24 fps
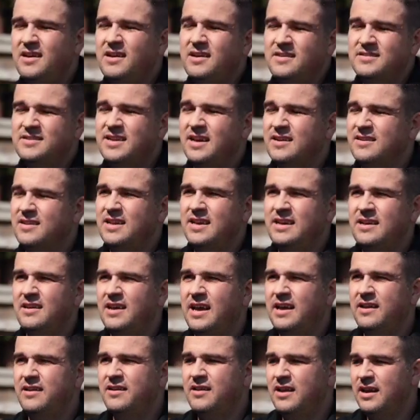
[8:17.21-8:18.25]
Exactly,
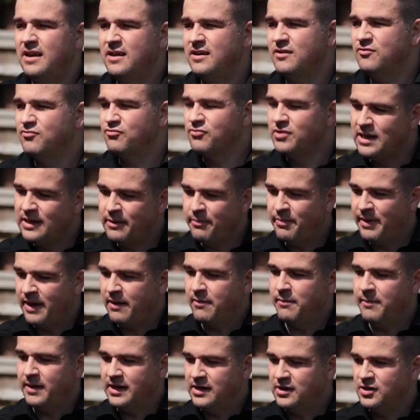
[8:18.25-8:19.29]
and it's really
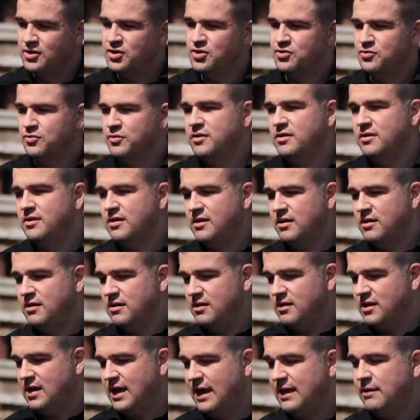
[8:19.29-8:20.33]
about making sure that
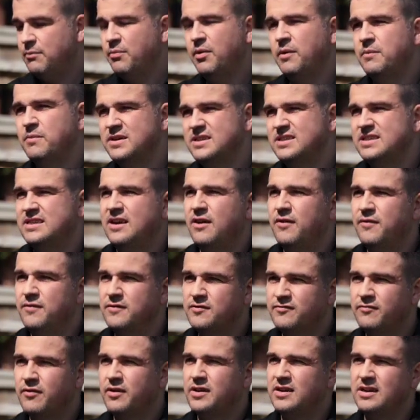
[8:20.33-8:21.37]
the heat pump itself
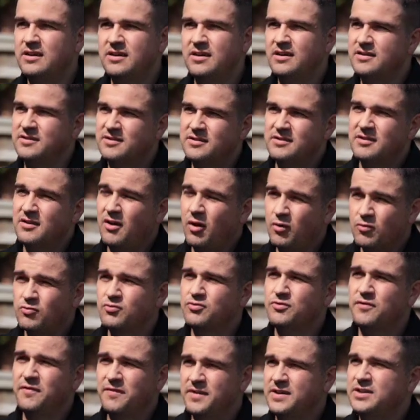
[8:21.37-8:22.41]
is running as
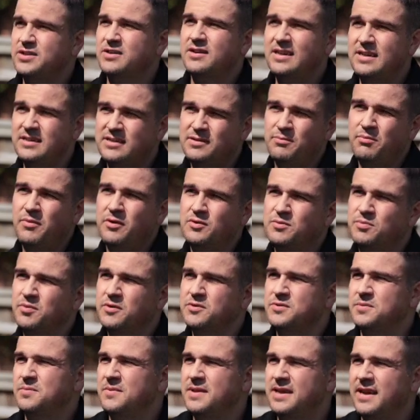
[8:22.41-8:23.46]
ultra efficiently as it most
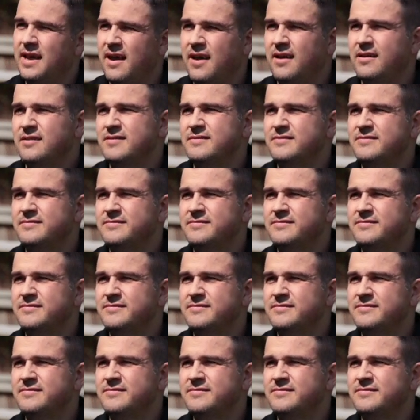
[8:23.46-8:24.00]
possibly can.